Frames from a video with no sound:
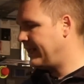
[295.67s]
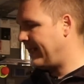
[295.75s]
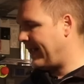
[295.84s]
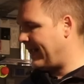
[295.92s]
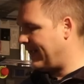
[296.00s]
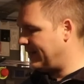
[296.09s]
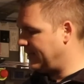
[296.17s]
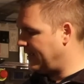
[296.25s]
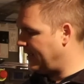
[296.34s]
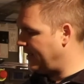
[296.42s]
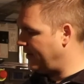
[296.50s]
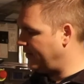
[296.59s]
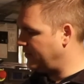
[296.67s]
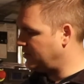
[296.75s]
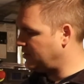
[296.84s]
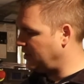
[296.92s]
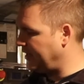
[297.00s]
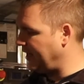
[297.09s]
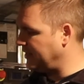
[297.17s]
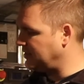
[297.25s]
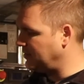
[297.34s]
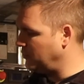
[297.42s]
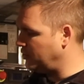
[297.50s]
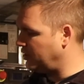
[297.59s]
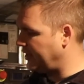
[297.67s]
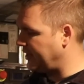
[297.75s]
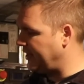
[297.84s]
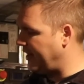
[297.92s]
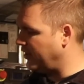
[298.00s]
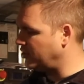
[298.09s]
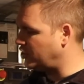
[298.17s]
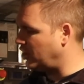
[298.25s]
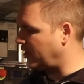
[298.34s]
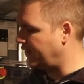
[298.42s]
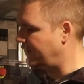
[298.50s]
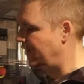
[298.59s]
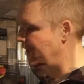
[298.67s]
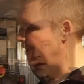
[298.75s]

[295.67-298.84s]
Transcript: and it's, again, similar to like an air chuck fitting.